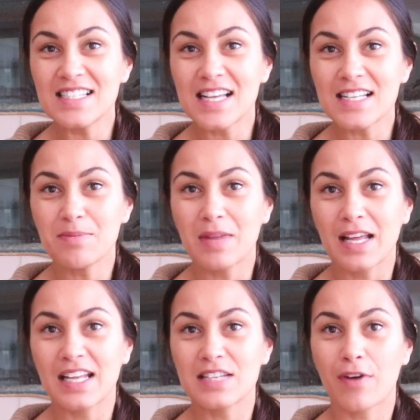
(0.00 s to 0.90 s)
are some
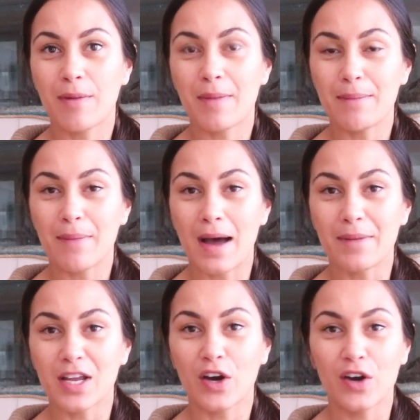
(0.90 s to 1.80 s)
leggings from
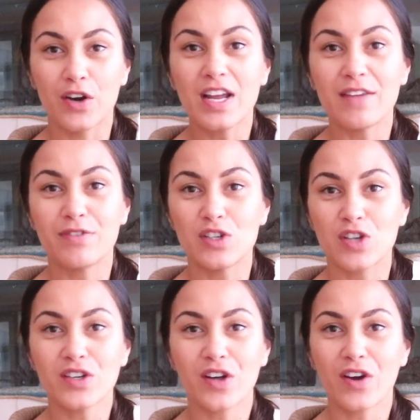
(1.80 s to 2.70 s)
Imamico. If you
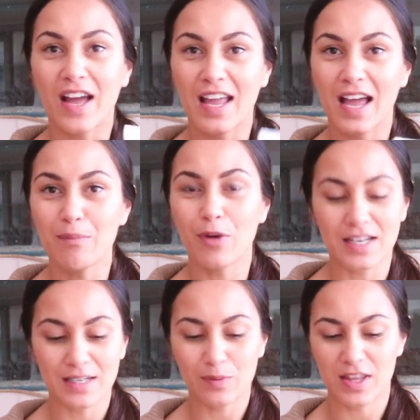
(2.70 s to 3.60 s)
don't know, I am
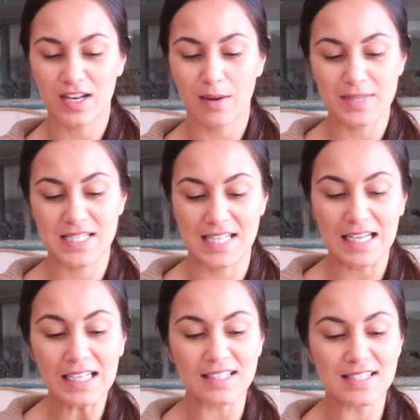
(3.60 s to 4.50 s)
pregnant with number
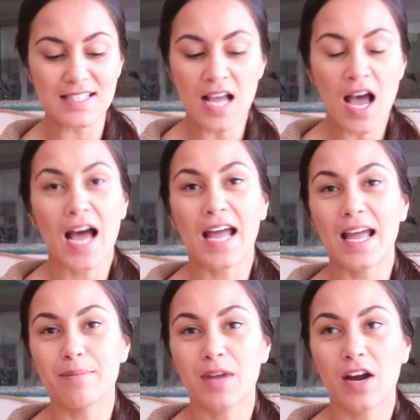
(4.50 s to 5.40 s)
6. I
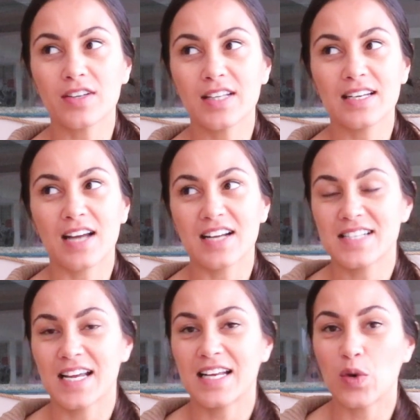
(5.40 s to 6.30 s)
am currently
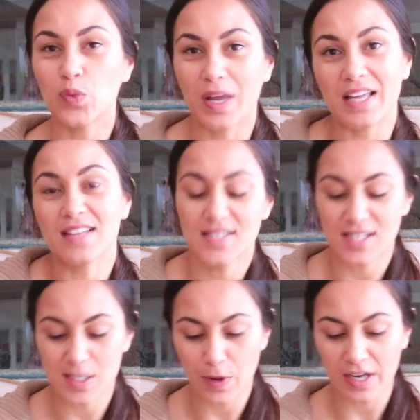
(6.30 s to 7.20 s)
19 weeks.
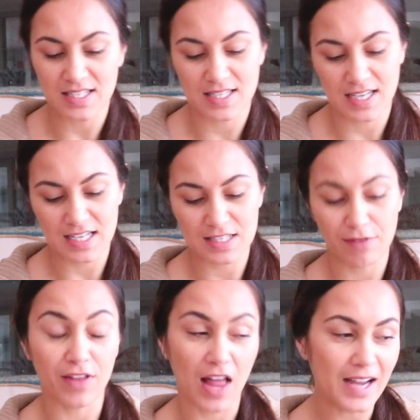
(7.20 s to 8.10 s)
This pregnancy is
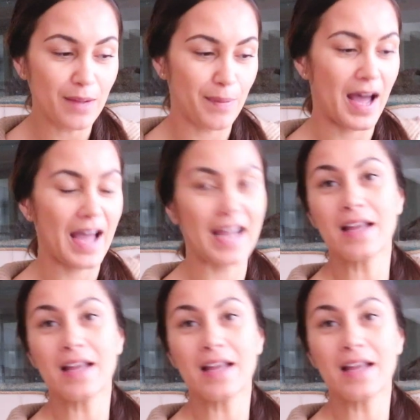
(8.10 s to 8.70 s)
flying by